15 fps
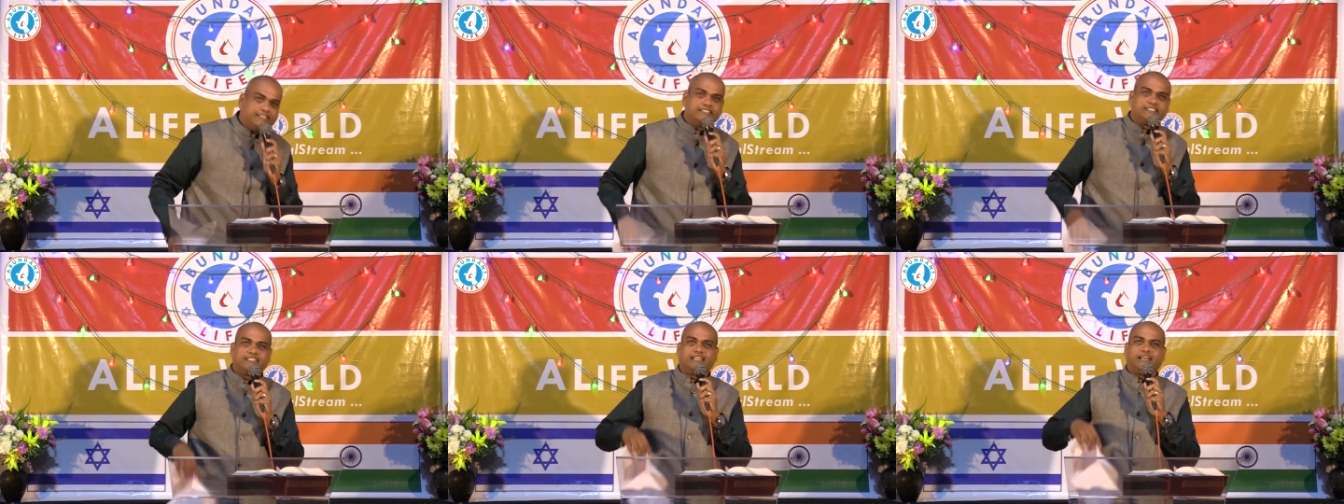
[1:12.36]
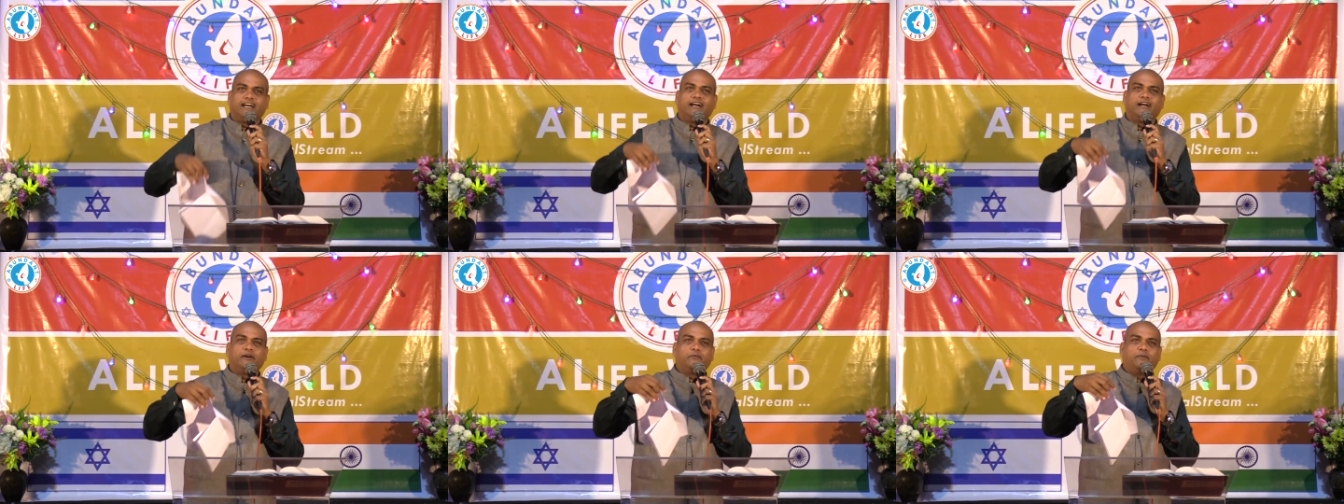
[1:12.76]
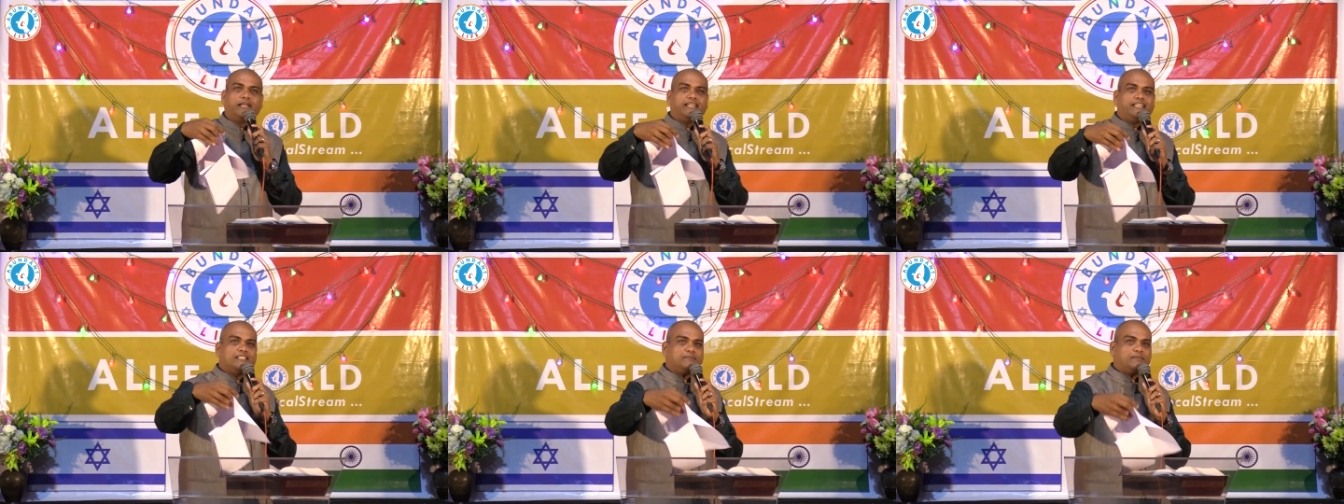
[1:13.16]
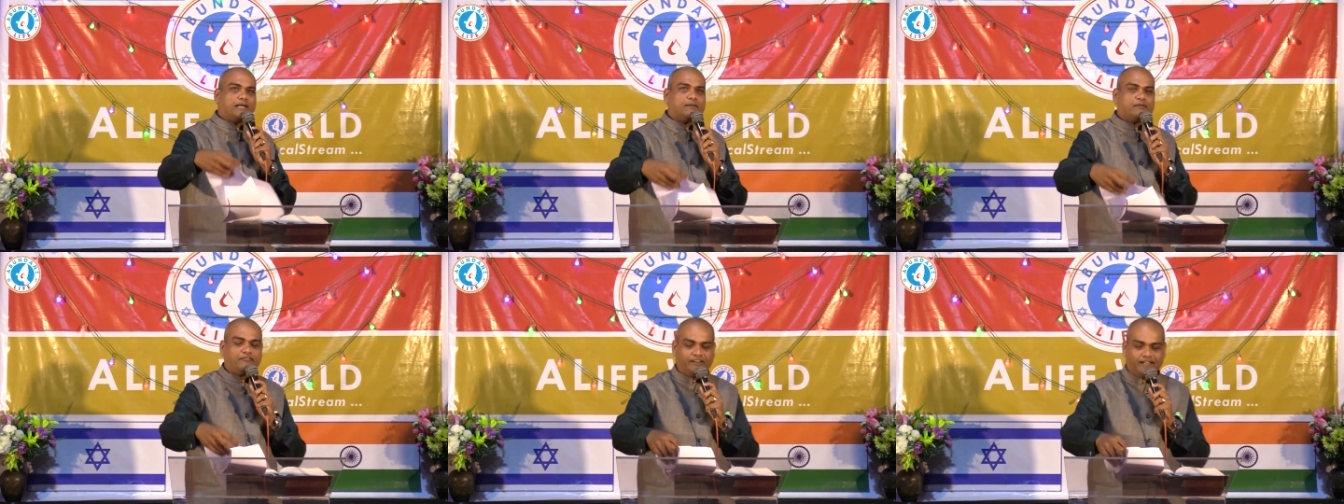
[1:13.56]
is uh, when he's
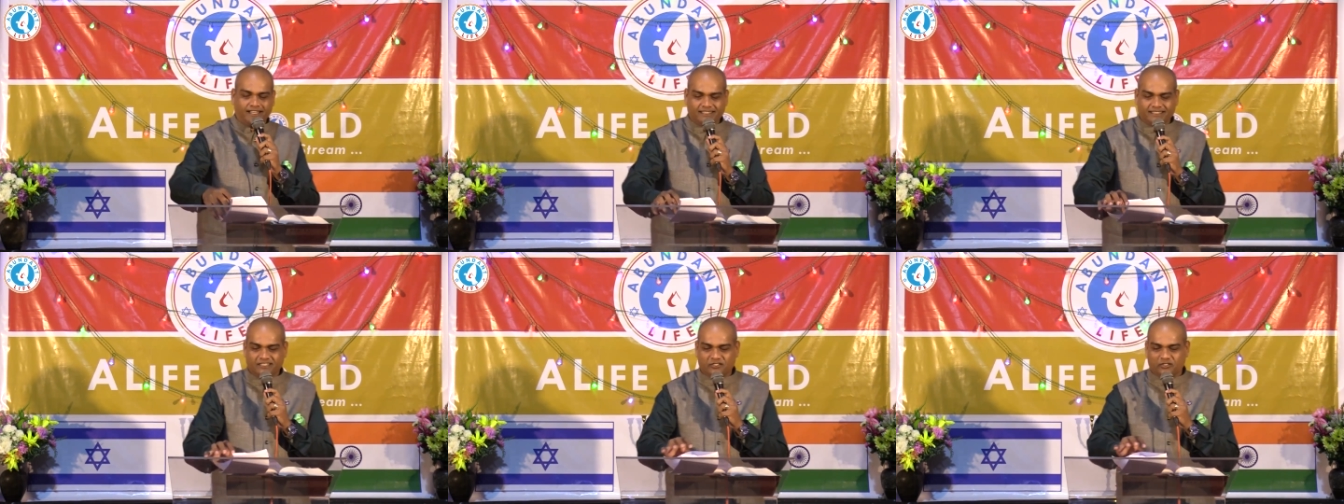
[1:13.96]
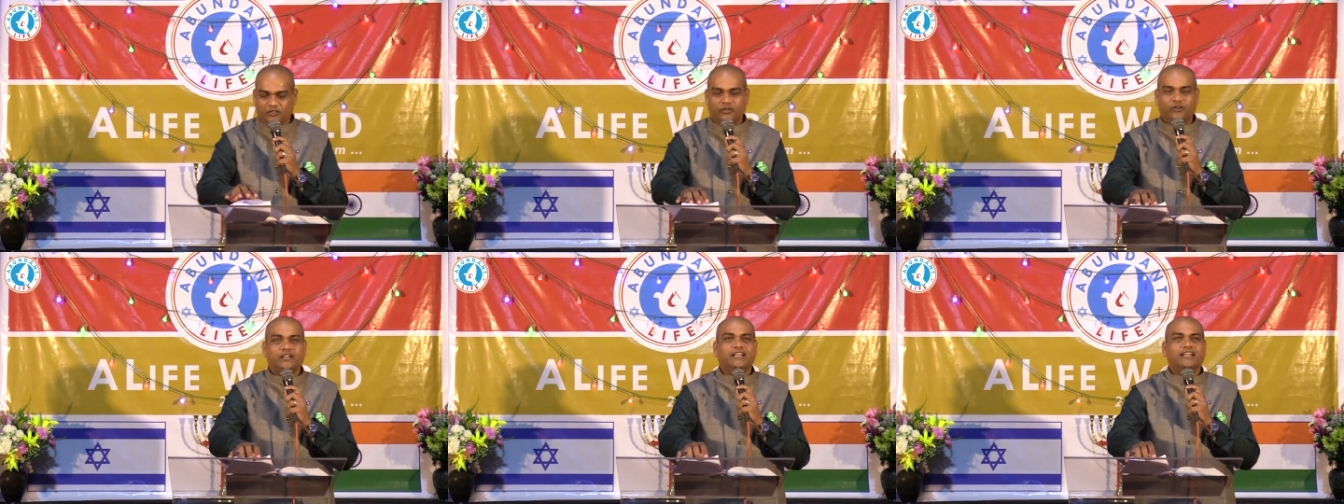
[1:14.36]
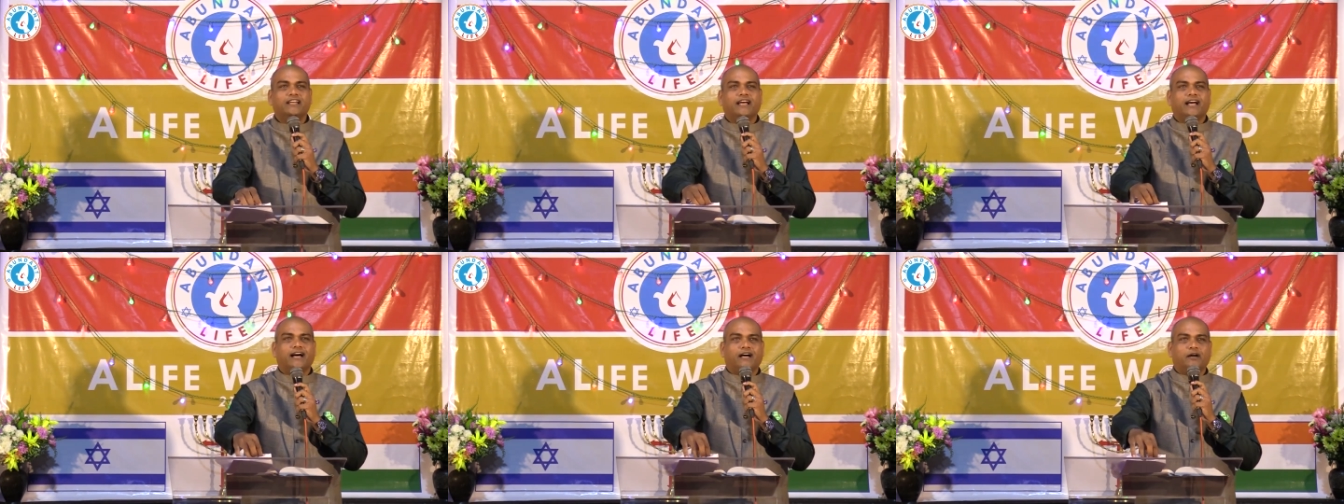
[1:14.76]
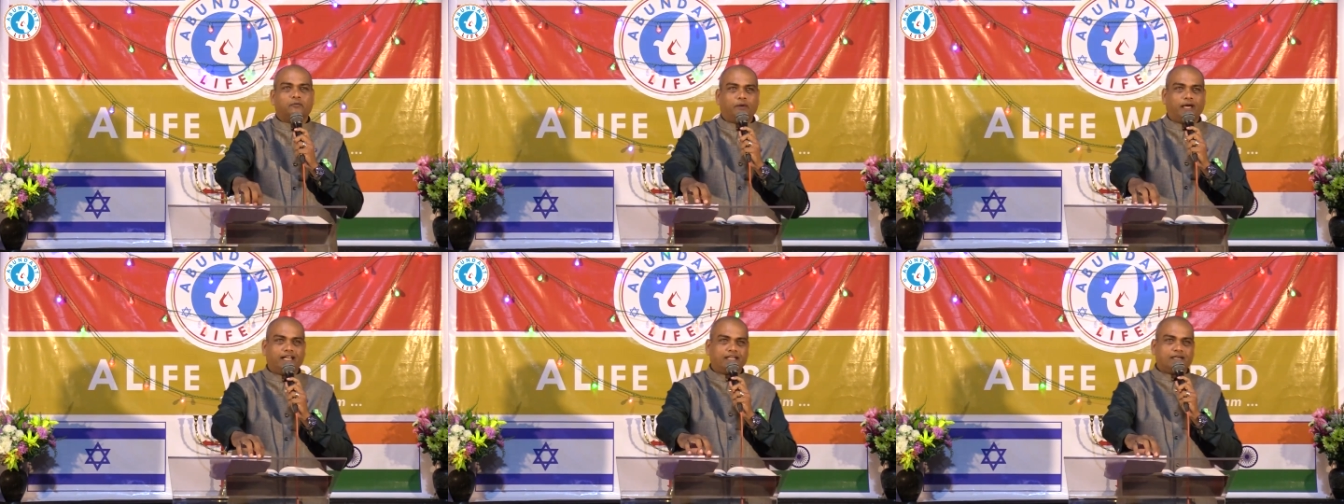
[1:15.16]
become a father so uh,
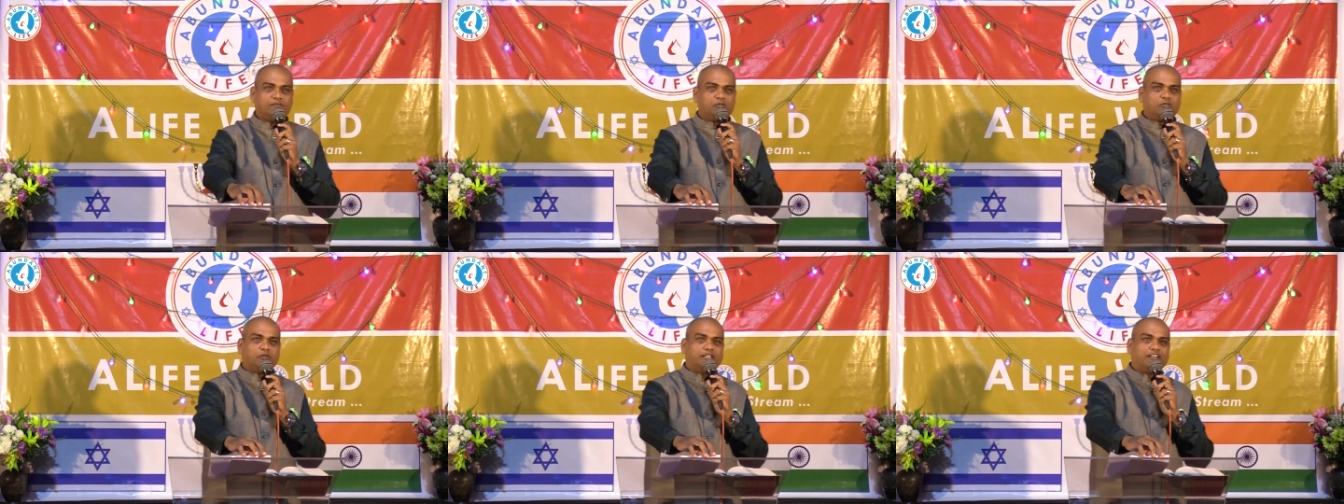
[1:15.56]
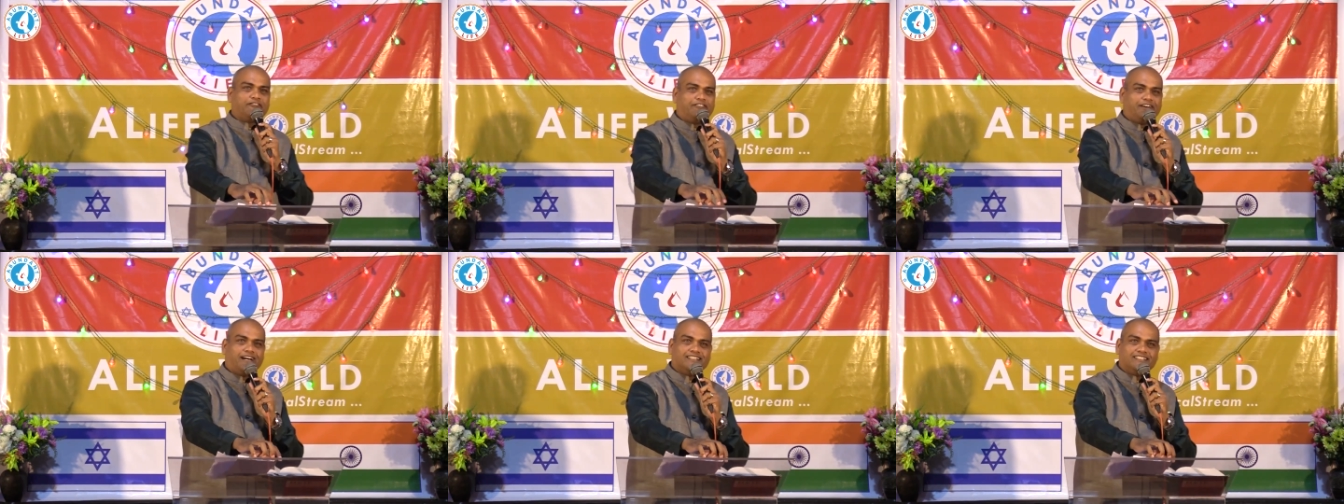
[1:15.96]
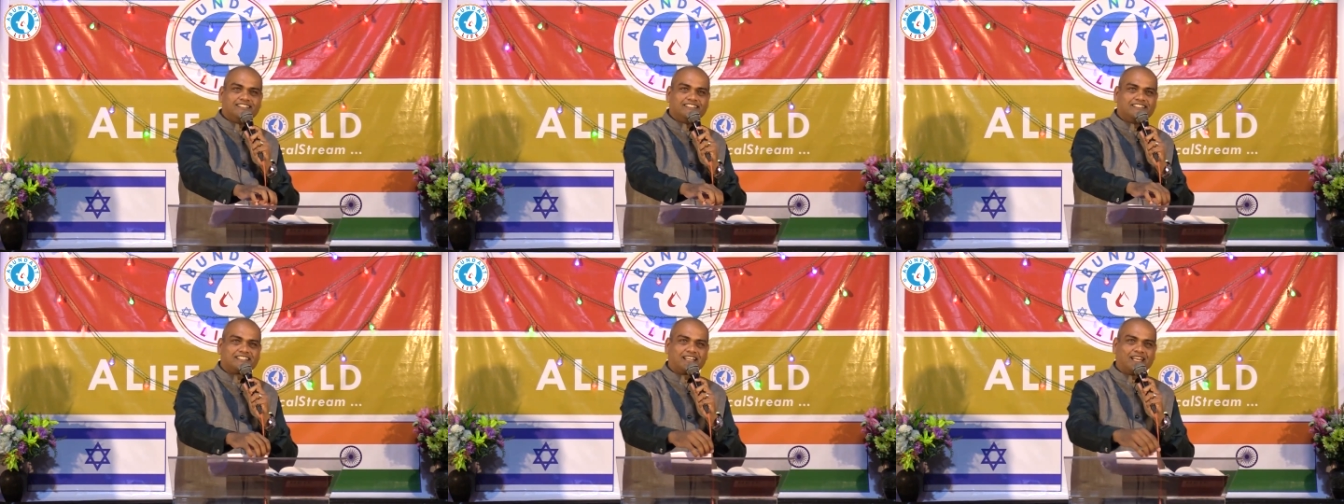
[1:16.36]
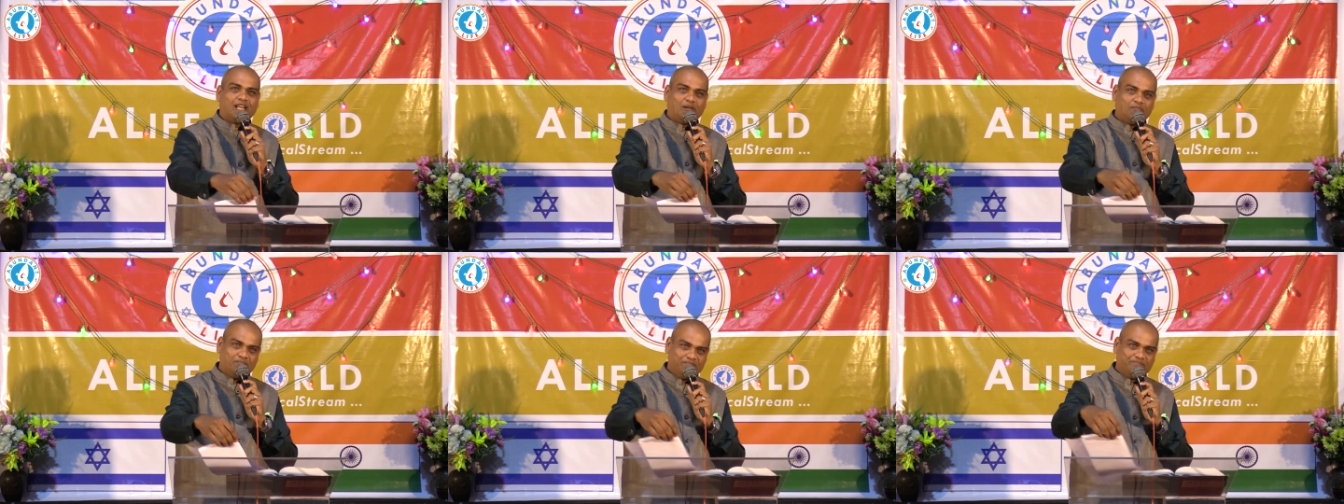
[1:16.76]
welcome to the fathers
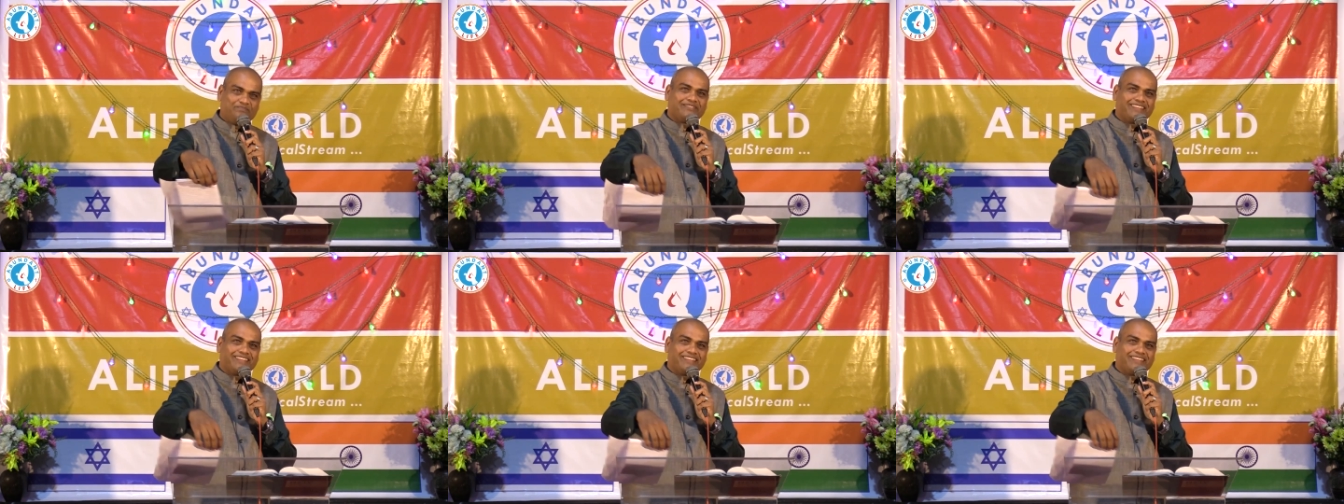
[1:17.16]
club